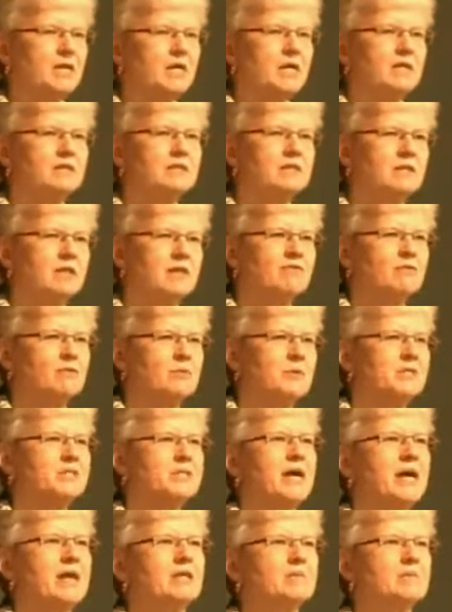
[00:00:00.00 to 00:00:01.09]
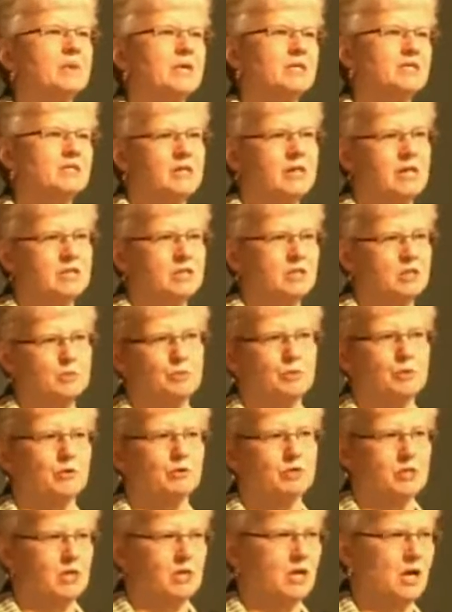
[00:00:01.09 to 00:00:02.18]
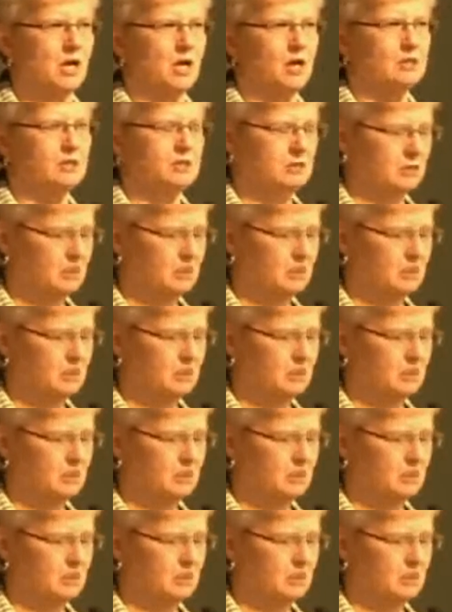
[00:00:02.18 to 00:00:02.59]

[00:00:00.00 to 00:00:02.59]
The government database has its pros and cons.